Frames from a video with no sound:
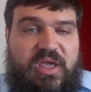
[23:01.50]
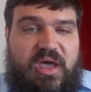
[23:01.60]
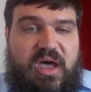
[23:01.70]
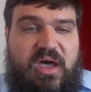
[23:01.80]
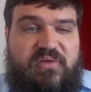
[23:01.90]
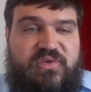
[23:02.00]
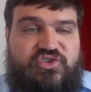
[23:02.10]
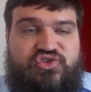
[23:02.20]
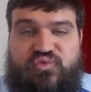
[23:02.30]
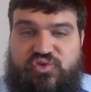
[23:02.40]
of
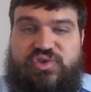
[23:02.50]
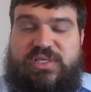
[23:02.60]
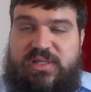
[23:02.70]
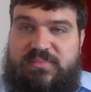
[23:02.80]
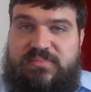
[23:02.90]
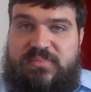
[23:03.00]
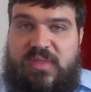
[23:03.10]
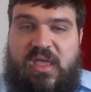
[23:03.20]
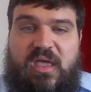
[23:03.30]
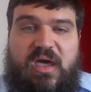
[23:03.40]
Jerusalem.
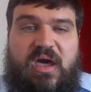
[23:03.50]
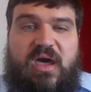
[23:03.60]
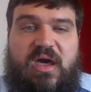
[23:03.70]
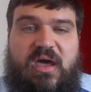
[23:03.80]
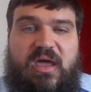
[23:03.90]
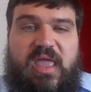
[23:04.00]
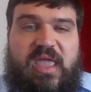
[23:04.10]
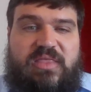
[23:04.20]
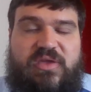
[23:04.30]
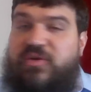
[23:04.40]

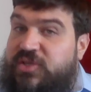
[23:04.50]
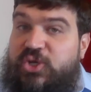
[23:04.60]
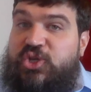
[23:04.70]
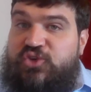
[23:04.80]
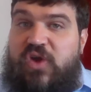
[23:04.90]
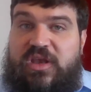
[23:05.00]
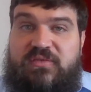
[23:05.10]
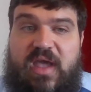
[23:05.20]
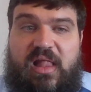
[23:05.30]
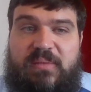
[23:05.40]
And there is a
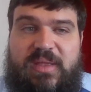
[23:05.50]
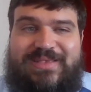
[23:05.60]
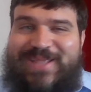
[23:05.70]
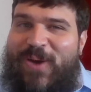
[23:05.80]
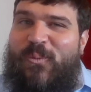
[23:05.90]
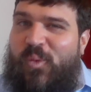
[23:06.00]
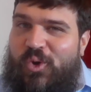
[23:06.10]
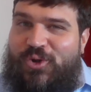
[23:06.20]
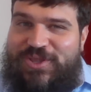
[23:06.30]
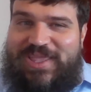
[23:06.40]
destructive element. It's not
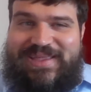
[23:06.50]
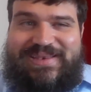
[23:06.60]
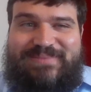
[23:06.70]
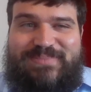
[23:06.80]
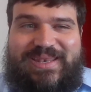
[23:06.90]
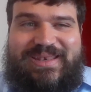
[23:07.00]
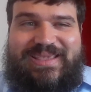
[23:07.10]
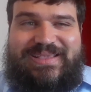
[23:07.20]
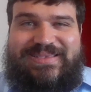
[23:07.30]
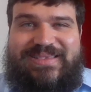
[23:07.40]
world-ending, but it
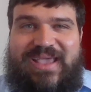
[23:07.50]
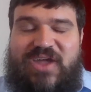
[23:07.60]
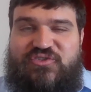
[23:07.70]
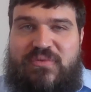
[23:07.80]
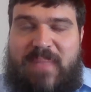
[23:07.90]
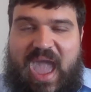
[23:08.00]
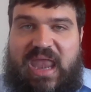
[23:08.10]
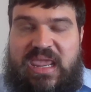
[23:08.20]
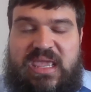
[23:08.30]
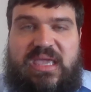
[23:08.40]
is
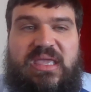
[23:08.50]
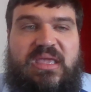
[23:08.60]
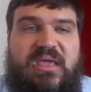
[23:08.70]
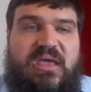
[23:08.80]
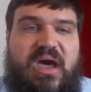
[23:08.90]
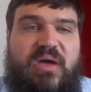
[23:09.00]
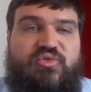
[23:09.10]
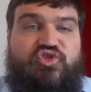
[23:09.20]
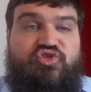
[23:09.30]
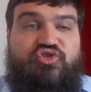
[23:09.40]
dramatic.
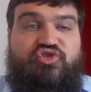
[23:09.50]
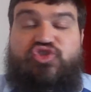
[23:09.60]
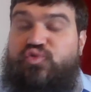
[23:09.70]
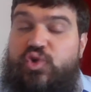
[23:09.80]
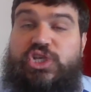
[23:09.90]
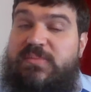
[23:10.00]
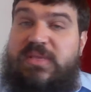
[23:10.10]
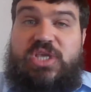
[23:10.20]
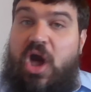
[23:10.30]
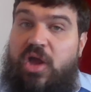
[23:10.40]
Jerusalem
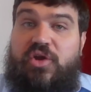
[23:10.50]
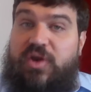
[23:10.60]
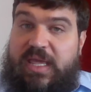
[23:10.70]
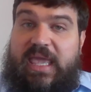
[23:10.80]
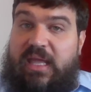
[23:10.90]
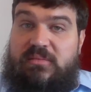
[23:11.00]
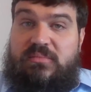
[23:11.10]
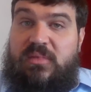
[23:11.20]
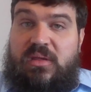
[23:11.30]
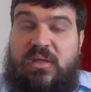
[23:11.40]
is conquered again,
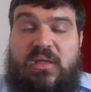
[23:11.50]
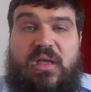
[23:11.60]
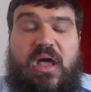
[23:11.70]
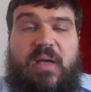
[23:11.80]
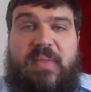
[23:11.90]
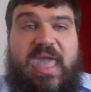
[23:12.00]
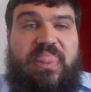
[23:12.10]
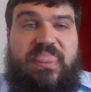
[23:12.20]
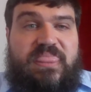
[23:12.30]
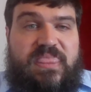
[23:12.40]

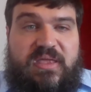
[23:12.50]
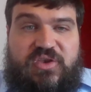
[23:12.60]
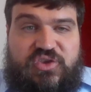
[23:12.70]
and the